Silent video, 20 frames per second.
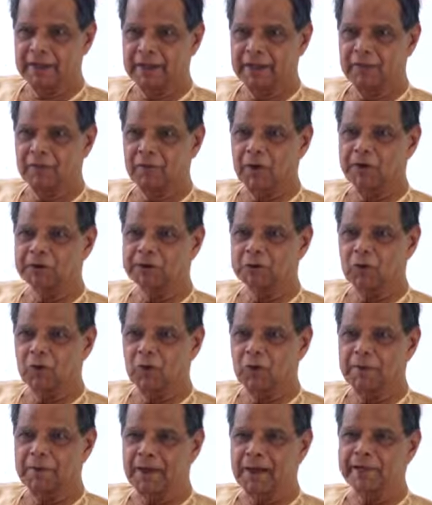He wants to
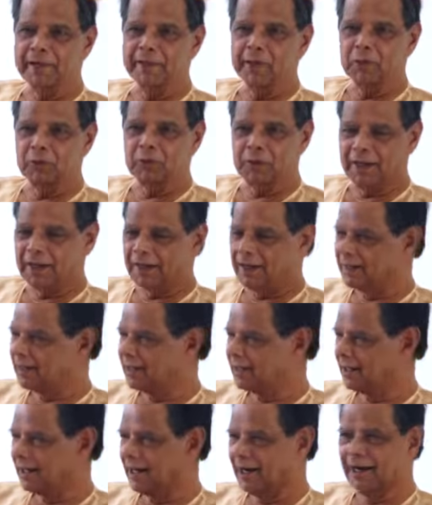go back into hell,
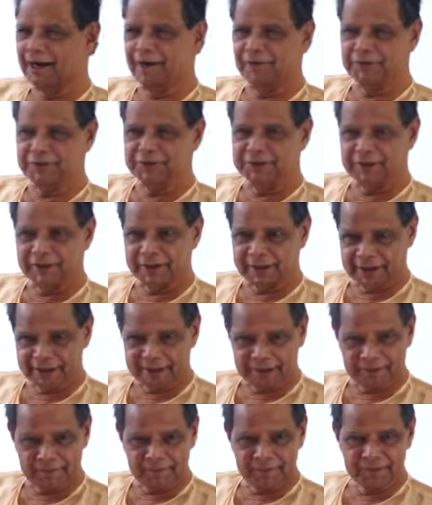hell refuses to
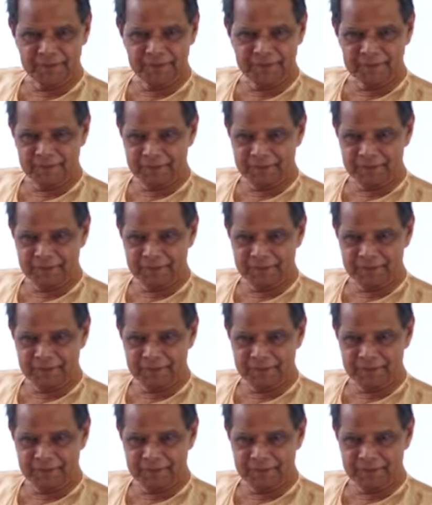take him.